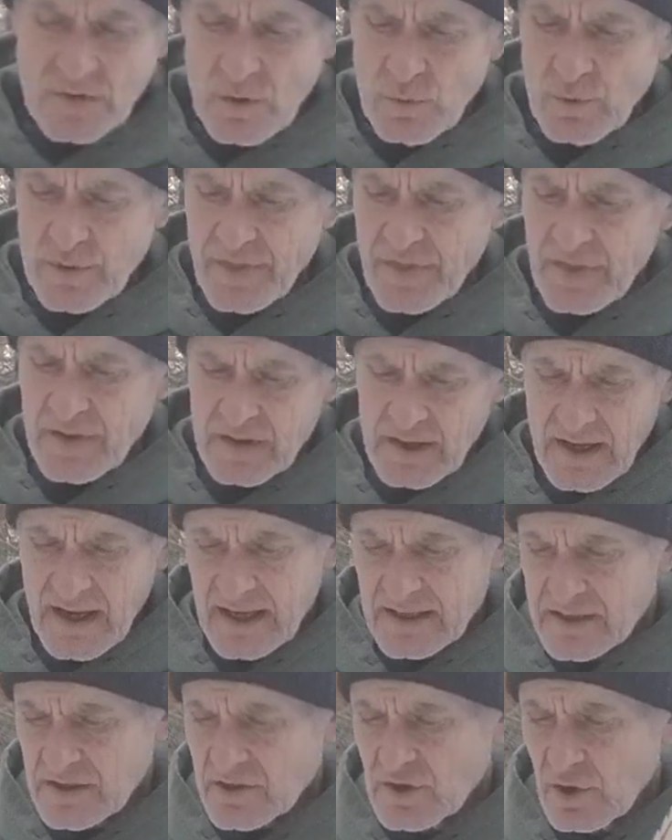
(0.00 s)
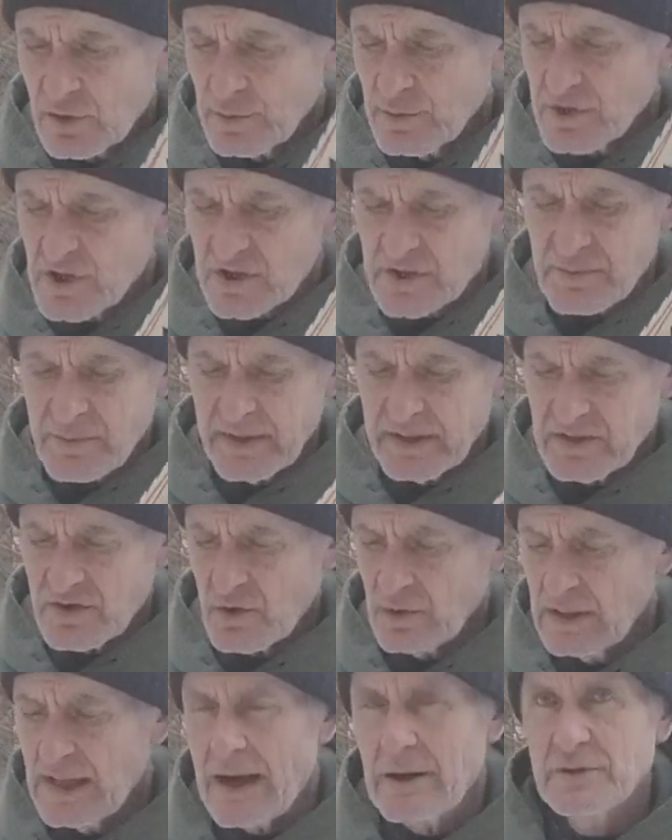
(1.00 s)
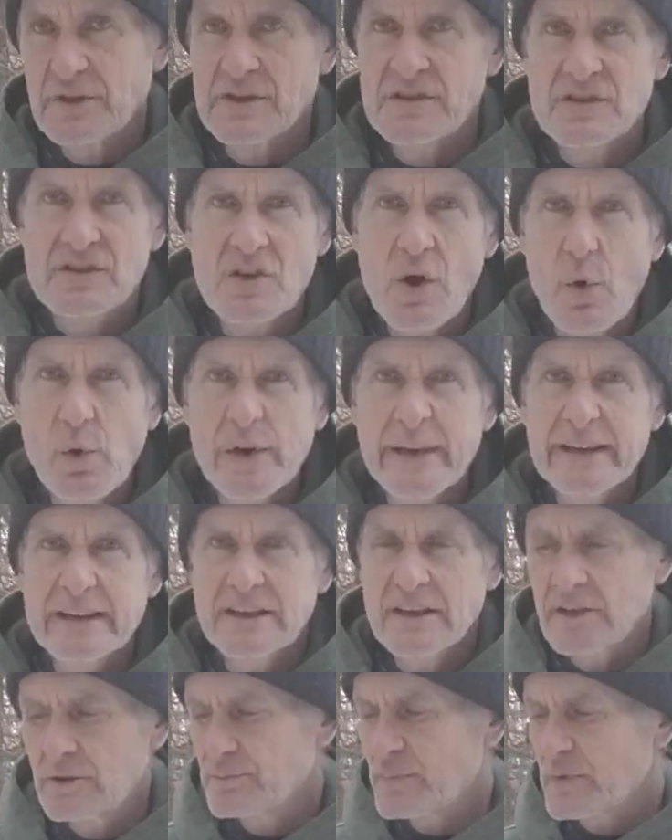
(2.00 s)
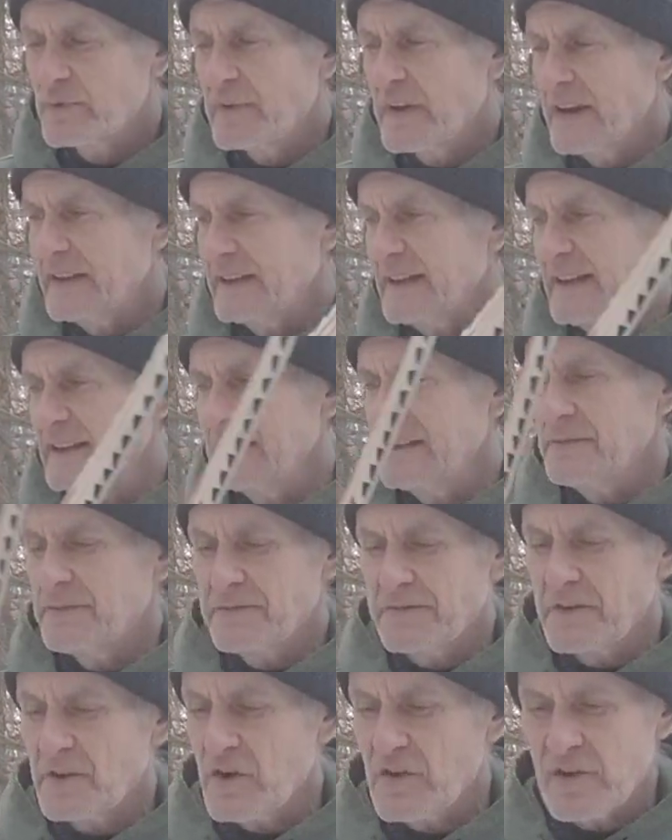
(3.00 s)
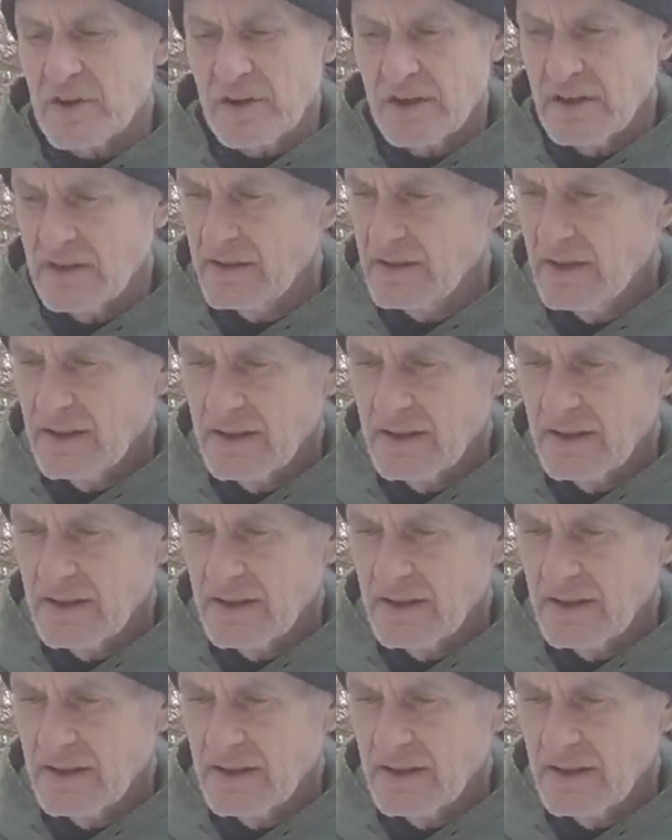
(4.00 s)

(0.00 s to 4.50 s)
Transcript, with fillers: with the acetone would just be to allow it to soak in there and prevent any further